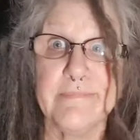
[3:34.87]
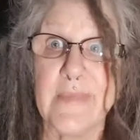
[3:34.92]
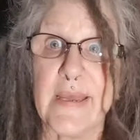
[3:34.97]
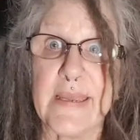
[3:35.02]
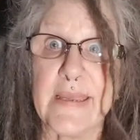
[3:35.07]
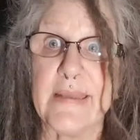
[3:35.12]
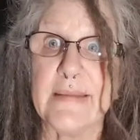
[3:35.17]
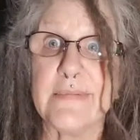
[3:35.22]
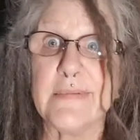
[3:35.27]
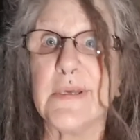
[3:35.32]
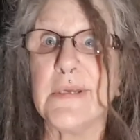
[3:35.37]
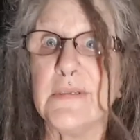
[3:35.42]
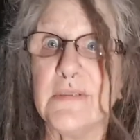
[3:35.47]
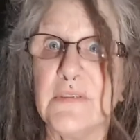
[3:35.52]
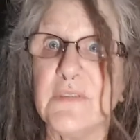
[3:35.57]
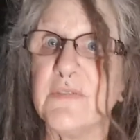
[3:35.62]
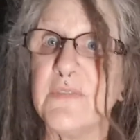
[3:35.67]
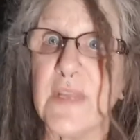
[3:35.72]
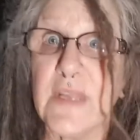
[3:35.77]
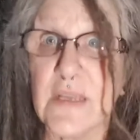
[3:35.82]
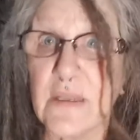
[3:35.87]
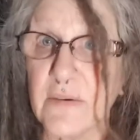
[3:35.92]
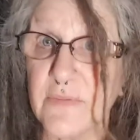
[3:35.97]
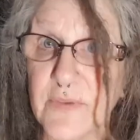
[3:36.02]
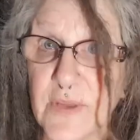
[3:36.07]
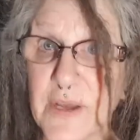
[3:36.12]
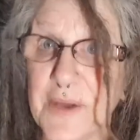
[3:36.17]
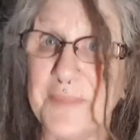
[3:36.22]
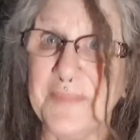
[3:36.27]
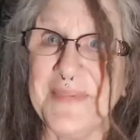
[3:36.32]
I get tons of negative
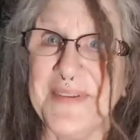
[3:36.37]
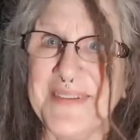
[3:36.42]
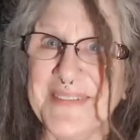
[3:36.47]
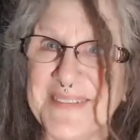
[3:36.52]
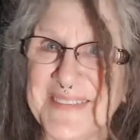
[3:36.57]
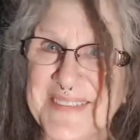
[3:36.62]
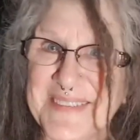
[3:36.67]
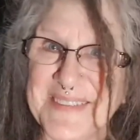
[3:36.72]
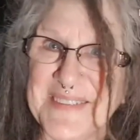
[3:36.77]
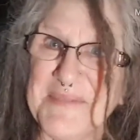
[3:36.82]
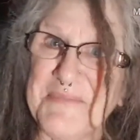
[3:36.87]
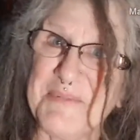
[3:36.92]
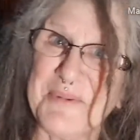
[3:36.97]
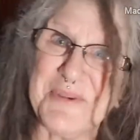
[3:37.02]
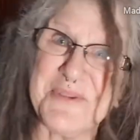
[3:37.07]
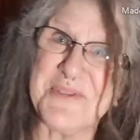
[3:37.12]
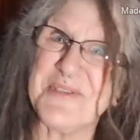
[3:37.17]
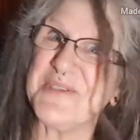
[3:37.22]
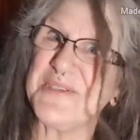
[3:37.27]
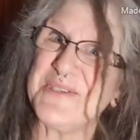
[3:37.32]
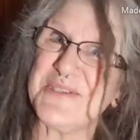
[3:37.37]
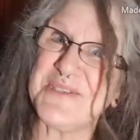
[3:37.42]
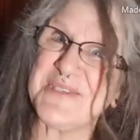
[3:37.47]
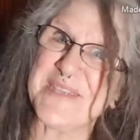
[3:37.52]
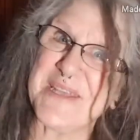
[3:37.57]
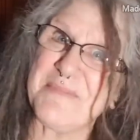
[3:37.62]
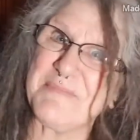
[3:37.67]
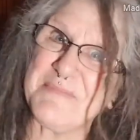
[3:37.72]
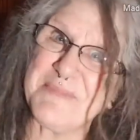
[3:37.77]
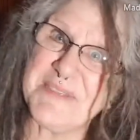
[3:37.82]
comments. The person just
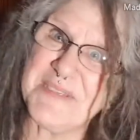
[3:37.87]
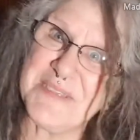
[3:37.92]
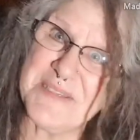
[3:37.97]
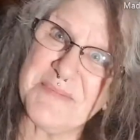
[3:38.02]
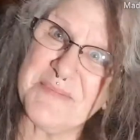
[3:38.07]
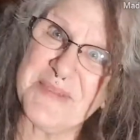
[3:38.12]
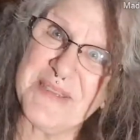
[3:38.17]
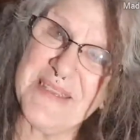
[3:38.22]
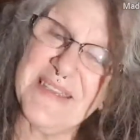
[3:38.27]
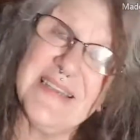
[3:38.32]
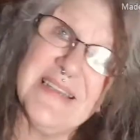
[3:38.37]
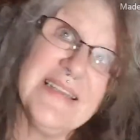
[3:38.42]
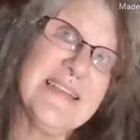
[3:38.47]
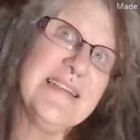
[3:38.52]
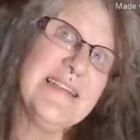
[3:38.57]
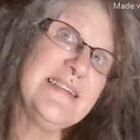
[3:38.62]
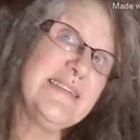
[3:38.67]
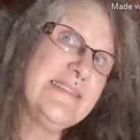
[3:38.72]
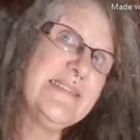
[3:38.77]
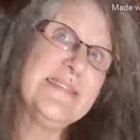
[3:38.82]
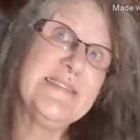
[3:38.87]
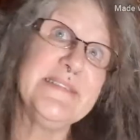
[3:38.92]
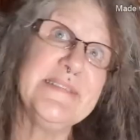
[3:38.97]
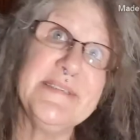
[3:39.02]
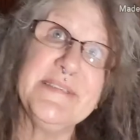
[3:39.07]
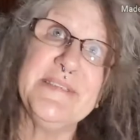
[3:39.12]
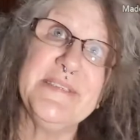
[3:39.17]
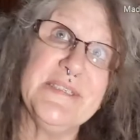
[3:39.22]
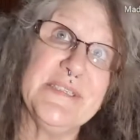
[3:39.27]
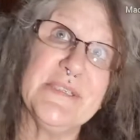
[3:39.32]
happens to be,
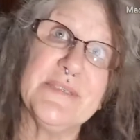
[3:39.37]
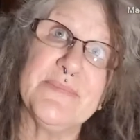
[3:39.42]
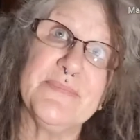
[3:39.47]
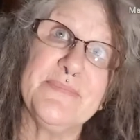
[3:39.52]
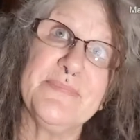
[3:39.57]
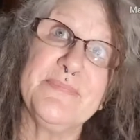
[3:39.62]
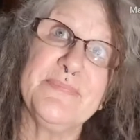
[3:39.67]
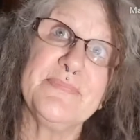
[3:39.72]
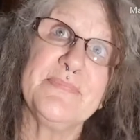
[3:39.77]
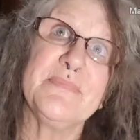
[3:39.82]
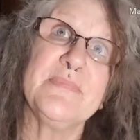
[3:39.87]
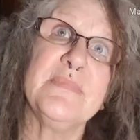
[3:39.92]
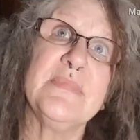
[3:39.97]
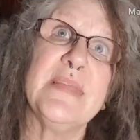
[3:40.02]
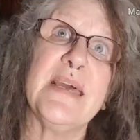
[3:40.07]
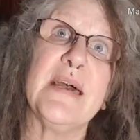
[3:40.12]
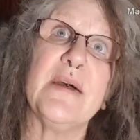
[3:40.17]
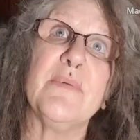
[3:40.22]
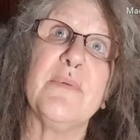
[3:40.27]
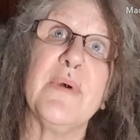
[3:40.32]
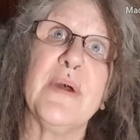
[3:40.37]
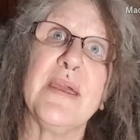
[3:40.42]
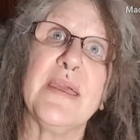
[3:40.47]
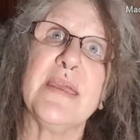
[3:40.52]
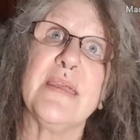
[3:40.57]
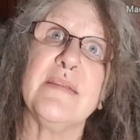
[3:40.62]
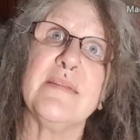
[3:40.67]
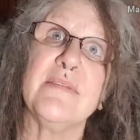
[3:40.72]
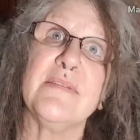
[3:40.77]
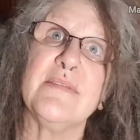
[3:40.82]
you know, that way.
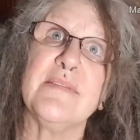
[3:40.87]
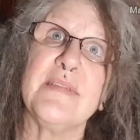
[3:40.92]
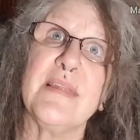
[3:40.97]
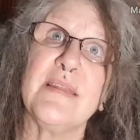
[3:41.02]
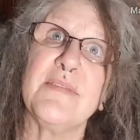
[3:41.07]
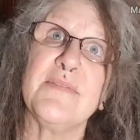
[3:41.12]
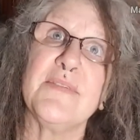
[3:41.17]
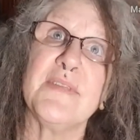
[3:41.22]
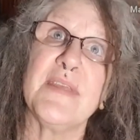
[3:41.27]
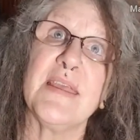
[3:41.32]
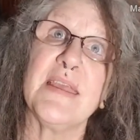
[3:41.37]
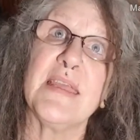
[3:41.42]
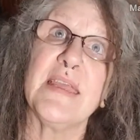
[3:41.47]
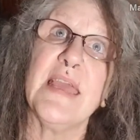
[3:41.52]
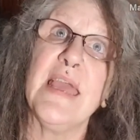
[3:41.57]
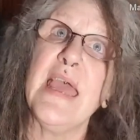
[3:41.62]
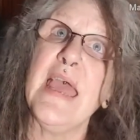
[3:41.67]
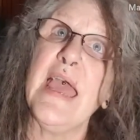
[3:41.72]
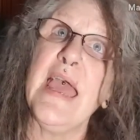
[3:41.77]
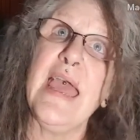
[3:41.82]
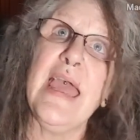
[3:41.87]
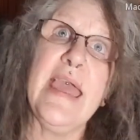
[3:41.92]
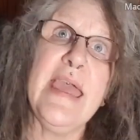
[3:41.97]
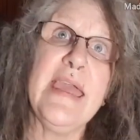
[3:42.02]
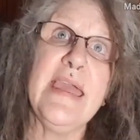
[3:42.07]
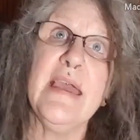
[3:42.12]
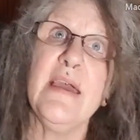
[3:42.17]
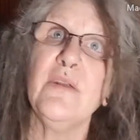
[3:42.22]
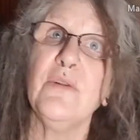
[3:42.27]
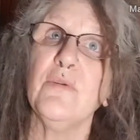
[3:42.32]
Instead of saying,
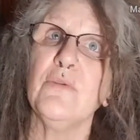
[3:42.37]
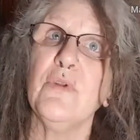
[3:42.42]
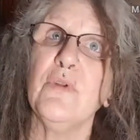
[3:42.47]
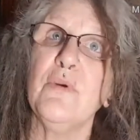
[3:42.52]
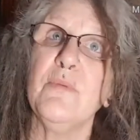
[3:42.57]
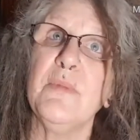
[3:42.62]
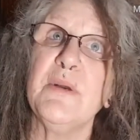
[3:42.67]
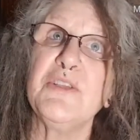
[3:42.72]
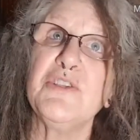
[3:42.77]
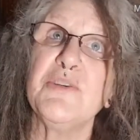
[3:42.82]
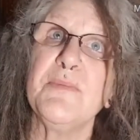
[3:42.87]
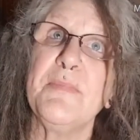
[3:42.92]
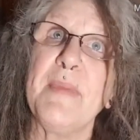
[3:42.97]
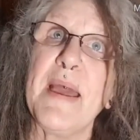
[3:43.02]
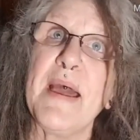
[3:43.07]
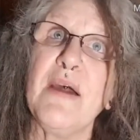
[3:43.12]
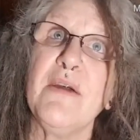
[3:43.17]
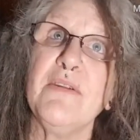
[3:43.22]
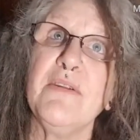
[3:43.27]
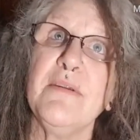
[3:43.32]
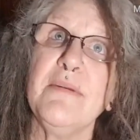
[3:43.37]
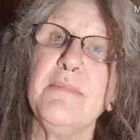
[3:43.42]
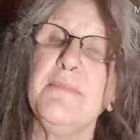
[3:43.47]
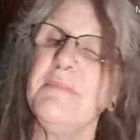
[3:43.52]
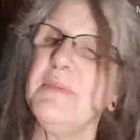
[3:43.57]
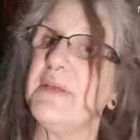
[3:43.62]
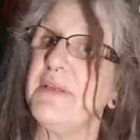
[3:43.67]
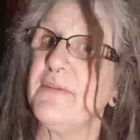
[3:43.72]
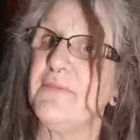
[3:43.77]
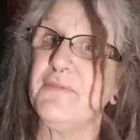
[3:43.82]
hey, I don't know much about them,
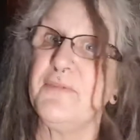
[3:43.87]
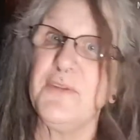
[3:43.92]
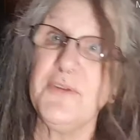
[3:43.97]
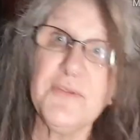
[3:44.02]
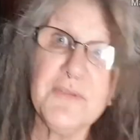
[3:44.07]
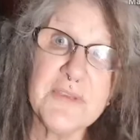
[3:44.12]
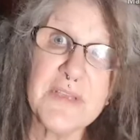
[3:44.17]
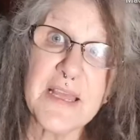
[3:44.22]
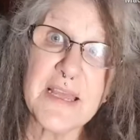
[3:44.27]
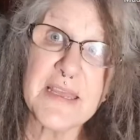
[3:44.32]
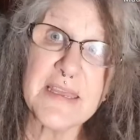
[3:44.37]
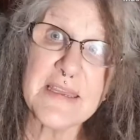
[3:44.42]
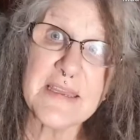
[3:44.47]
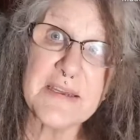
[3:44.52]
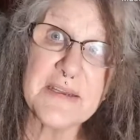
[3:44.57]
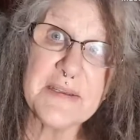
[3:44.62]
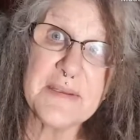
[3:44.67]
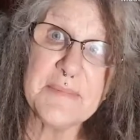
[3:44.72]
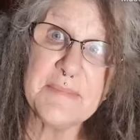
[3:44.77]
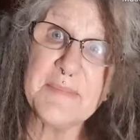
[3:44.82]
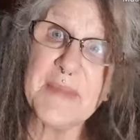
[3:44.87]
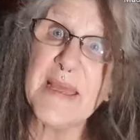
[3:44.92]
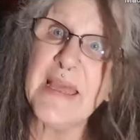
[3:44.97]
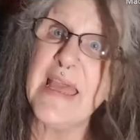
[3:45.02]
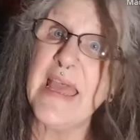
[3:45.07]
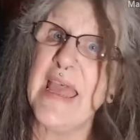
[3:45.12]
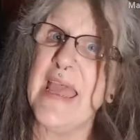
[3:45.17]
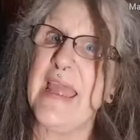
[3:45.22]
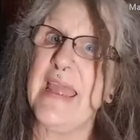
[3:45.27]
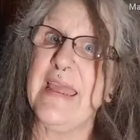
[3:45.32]
but if you like them,
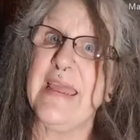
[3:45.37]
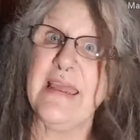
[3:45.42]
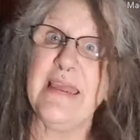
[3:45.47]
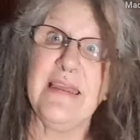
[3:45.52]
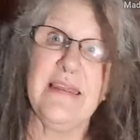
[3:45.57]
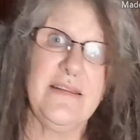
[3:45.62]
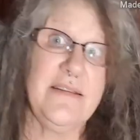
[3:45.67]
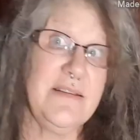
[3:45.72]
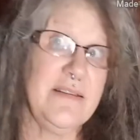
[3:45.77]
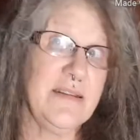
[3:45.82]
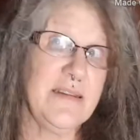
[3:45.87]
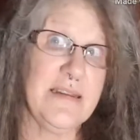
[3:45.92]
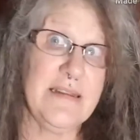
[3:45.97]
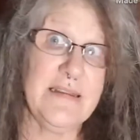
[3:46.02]
and